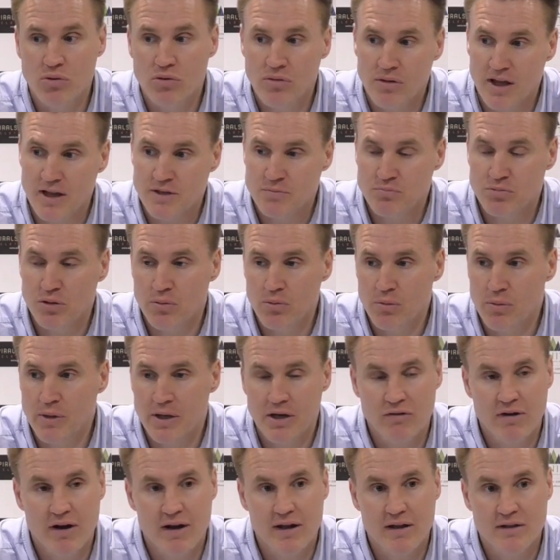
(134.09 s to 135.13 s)
But that's probably
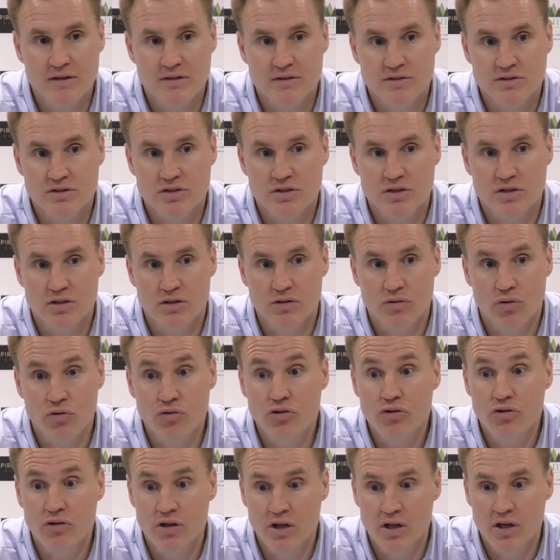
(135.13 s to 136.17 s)
credit to
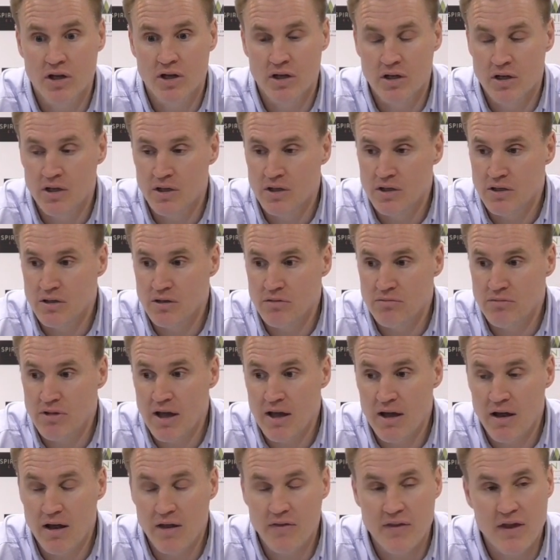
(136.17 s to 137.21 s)
London
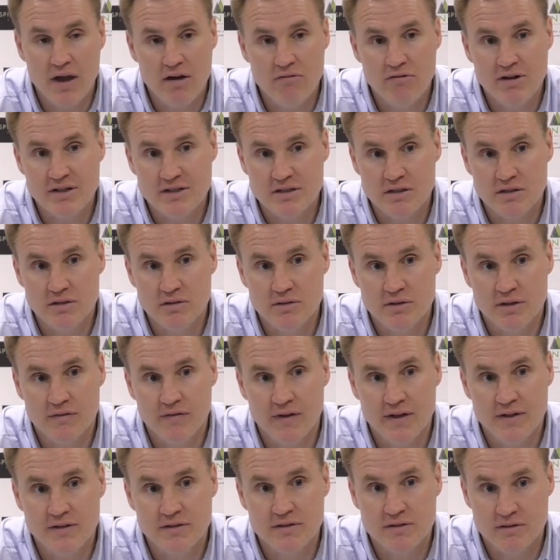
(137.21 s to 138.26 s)
and their resolute
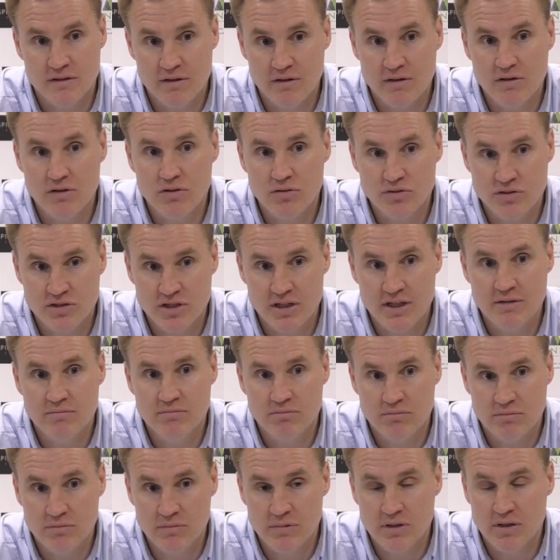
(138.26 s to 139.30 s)
defence. They're a good
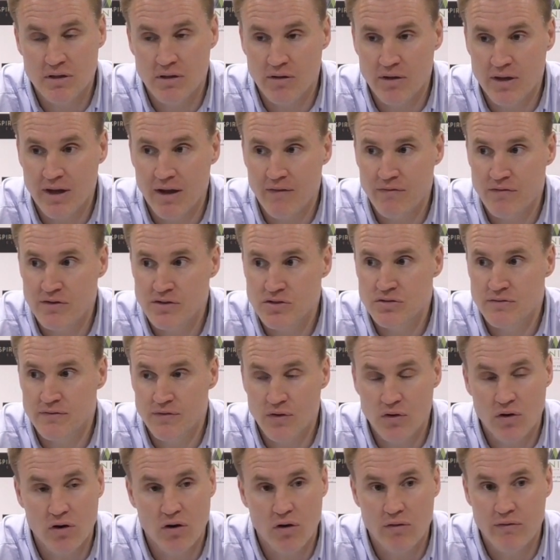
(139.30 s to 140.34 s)
team. You know, they average
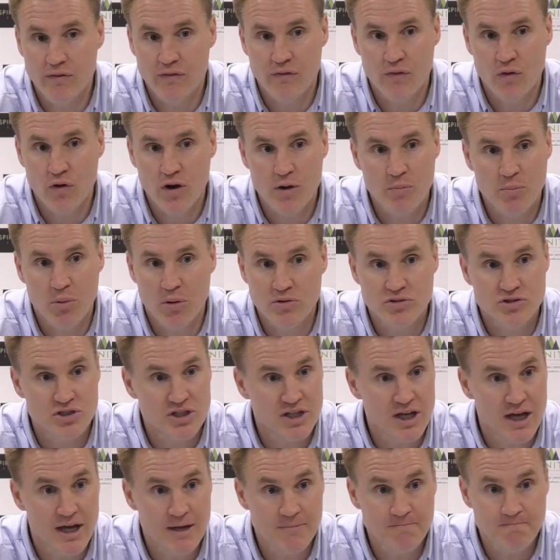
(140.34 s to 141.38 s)
over 40 points
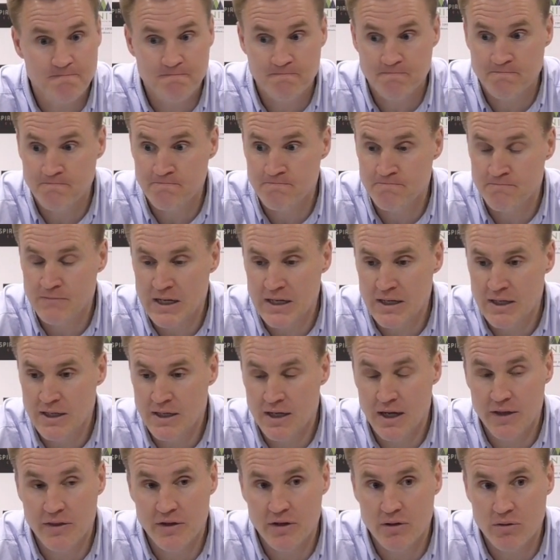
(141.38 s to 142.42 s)
a game,
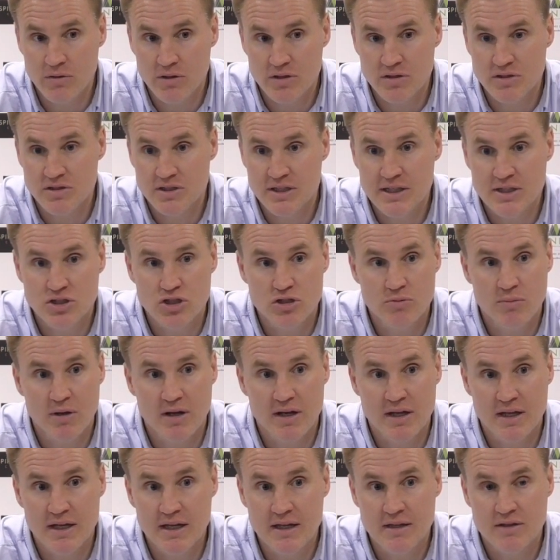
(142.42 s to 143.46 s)
and they don't concede too
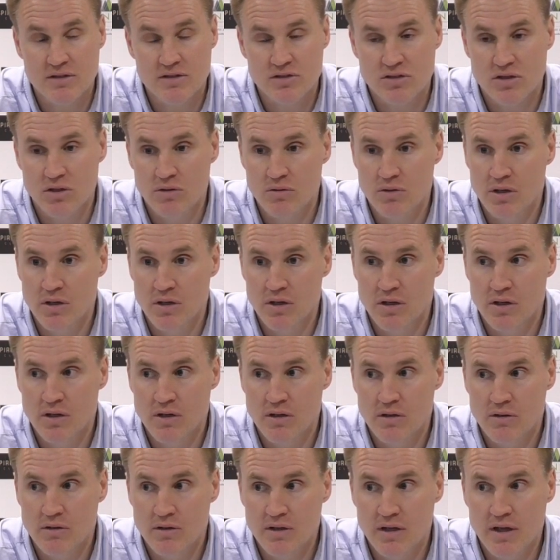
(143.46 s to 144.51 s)
many either. So,
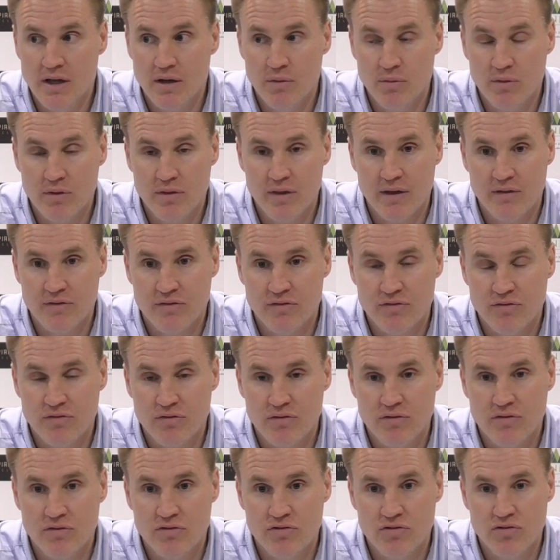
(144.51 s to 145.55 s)
yeah,
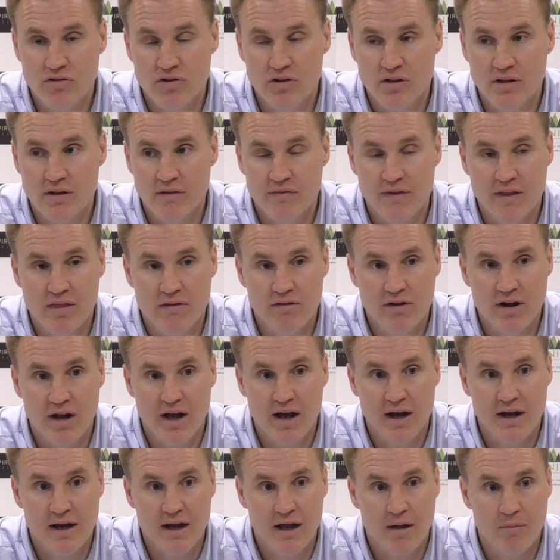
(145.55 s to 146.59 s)
there's certainly a feather in
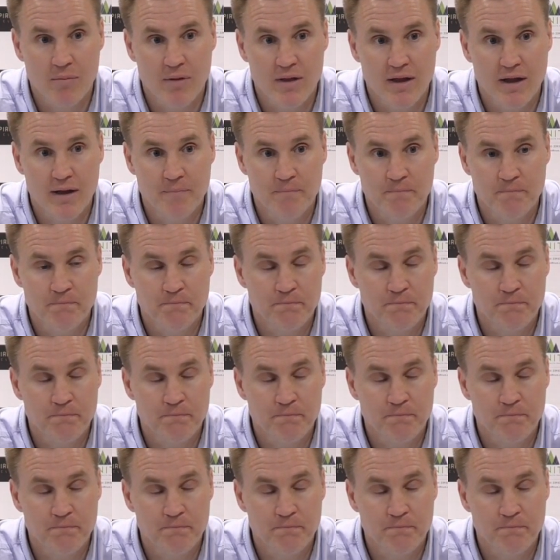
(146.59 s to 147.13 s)
our cap there.